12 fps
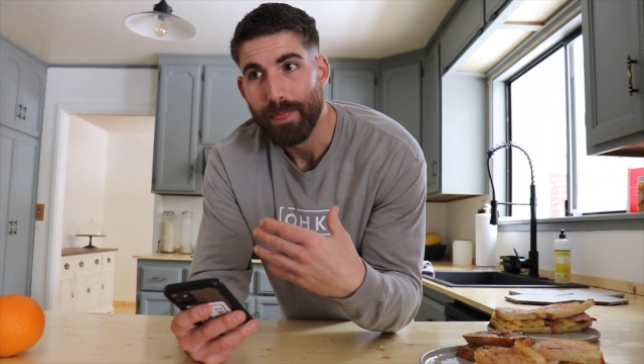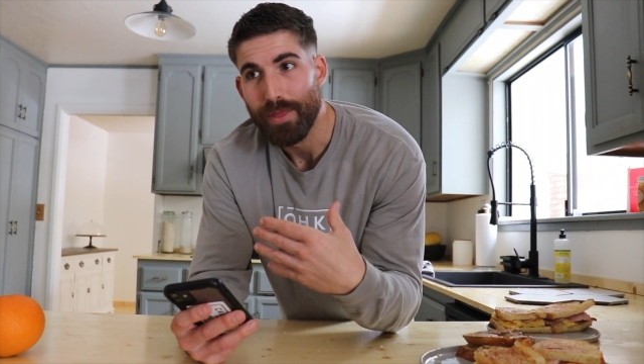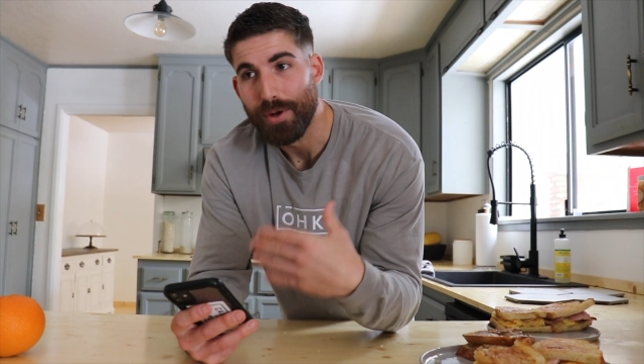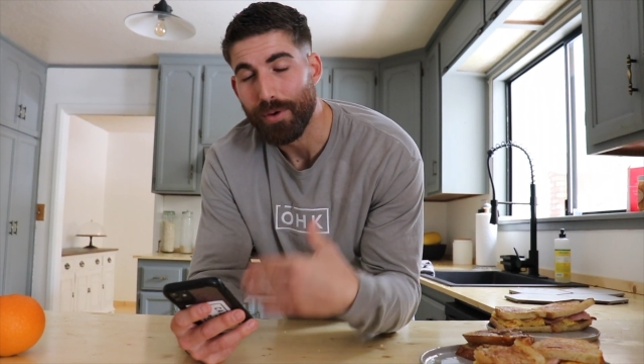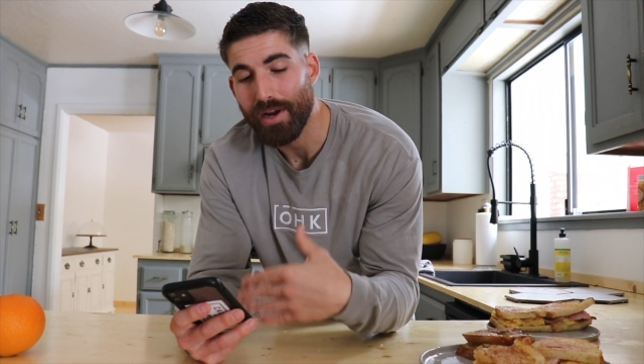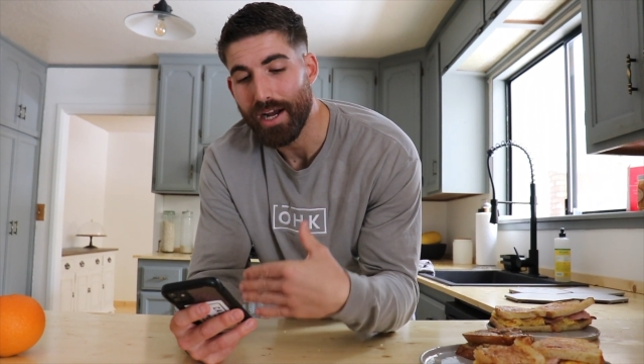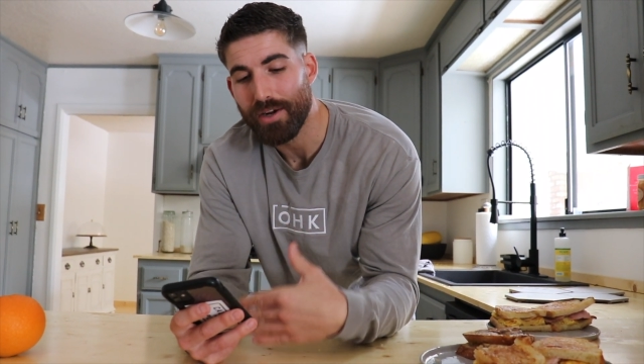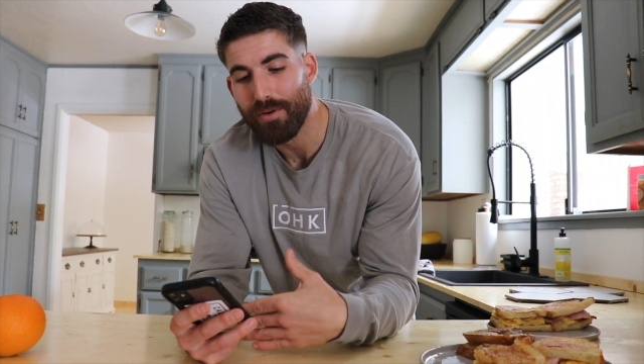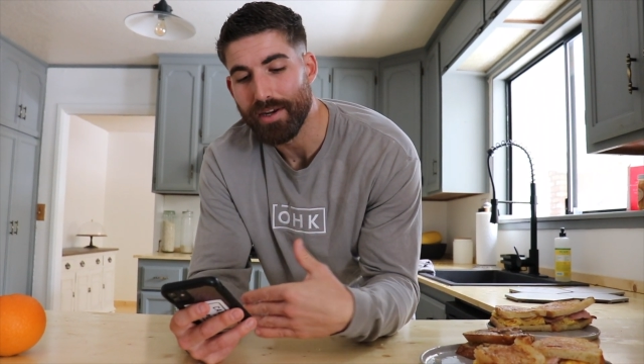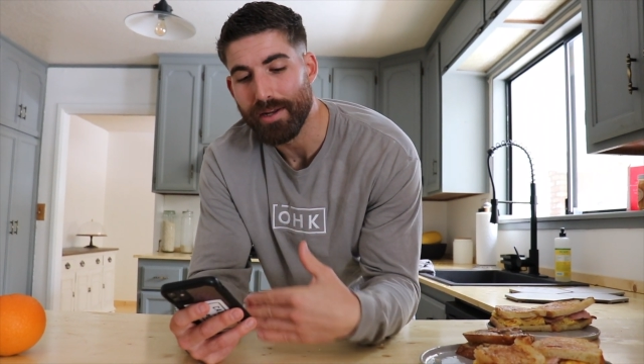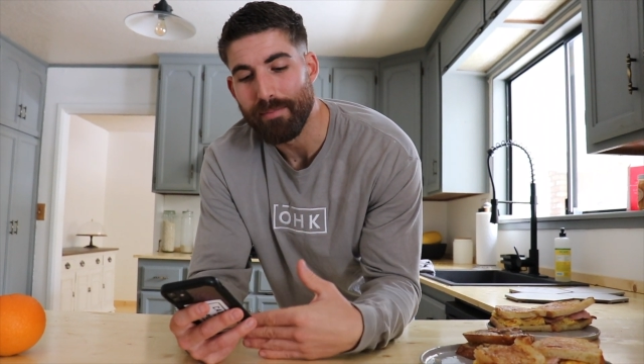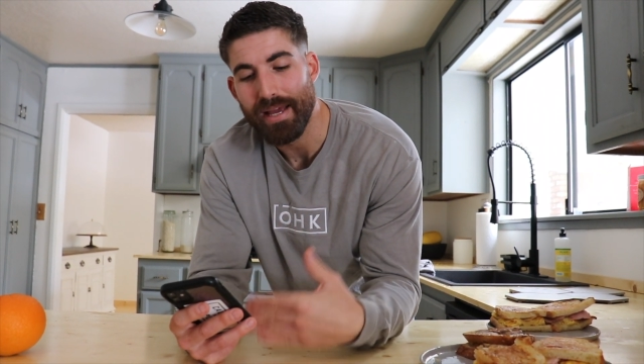you're not
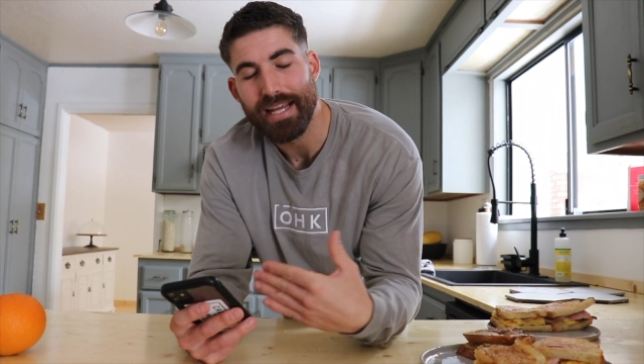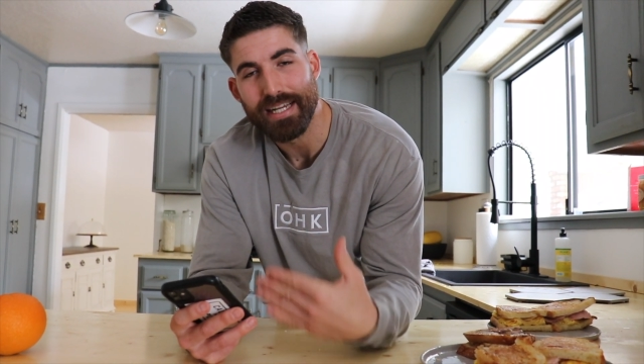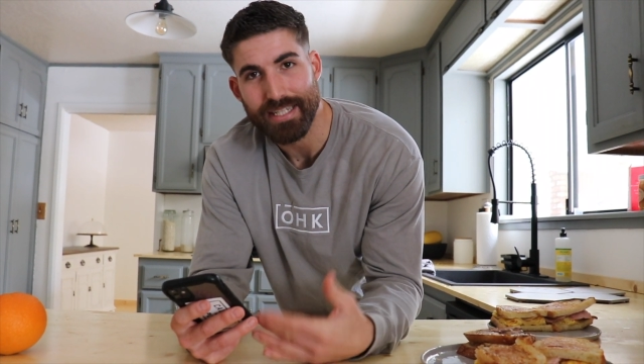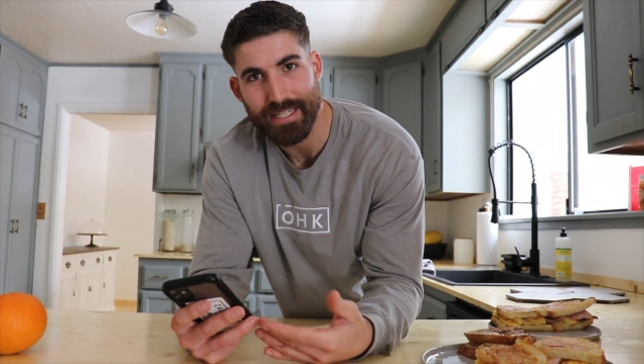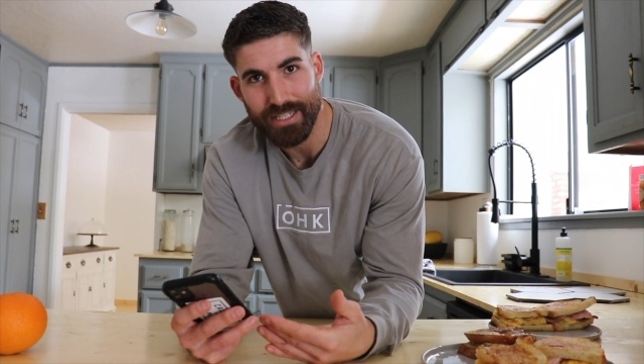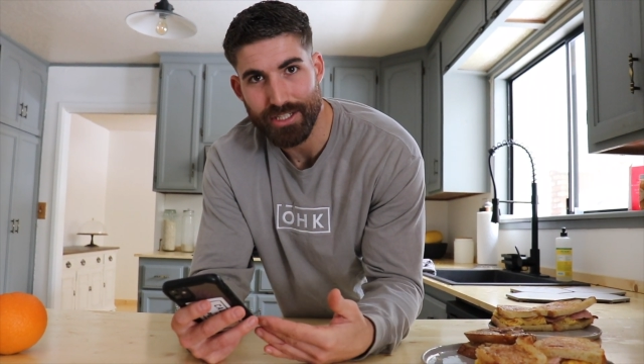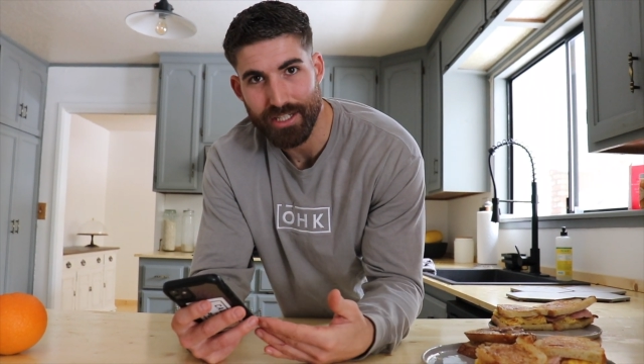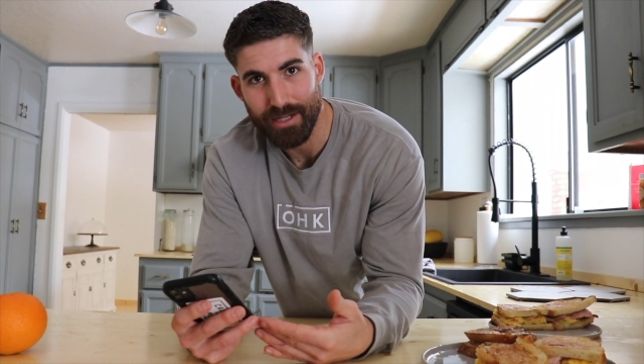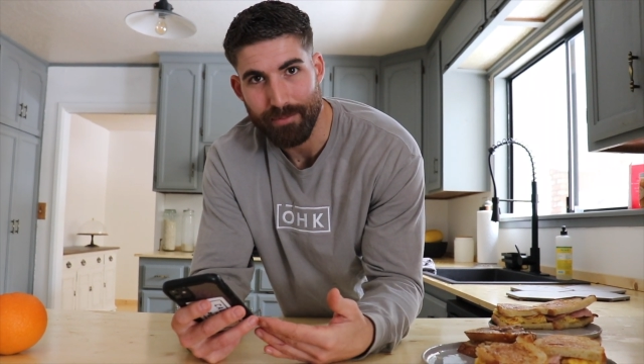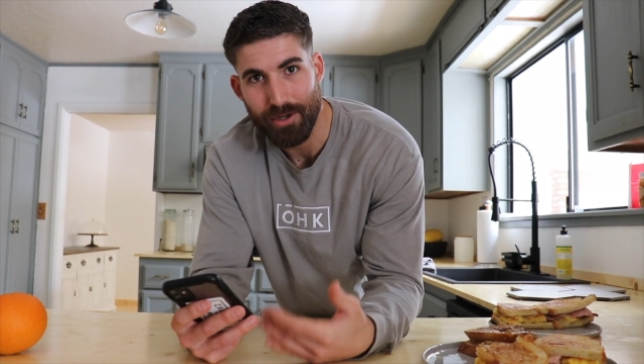going to make it to the gym.